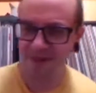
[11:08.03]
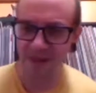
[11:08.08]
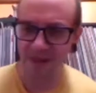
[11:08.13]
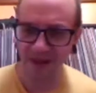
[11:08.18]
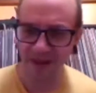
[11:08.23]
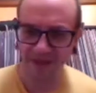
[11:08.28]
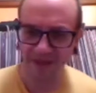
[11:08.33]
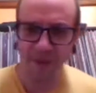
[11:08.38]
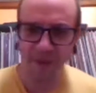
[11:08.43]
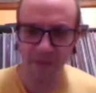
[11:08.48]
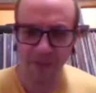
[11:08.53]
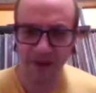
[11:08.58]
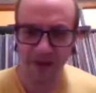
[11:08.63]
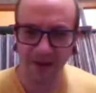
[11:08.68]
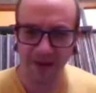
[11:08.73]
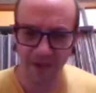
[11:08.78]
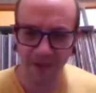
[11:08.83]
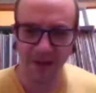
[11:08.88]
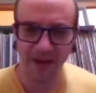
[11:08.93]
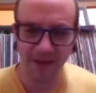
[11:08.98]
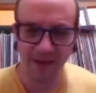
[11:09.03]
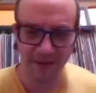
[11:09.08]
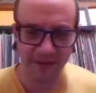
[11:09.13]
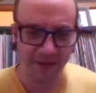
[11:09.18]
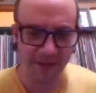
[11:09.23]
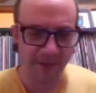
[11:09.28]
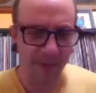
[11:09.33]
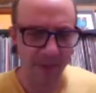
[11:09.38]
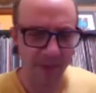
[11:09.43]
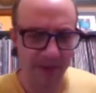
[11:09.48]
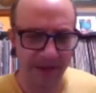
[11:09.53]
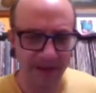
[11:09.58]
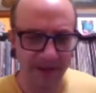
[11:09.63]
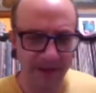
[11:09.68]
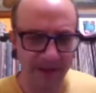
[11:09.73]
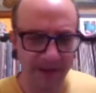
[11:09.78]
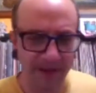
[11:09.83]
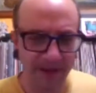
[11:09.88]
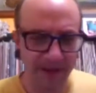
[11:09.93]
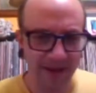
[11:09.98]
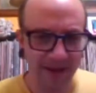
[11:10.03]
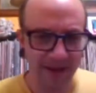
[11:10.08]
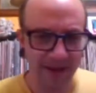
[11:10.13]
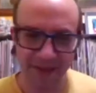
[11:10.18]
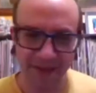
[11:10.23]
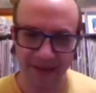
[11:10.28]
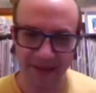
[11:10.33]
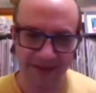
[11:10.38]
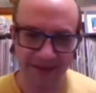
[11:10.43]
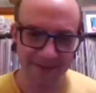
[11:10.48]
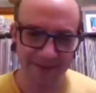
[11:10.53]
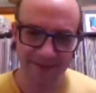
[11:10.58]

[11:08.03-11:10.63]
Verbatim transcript: we gotta step up our game. Like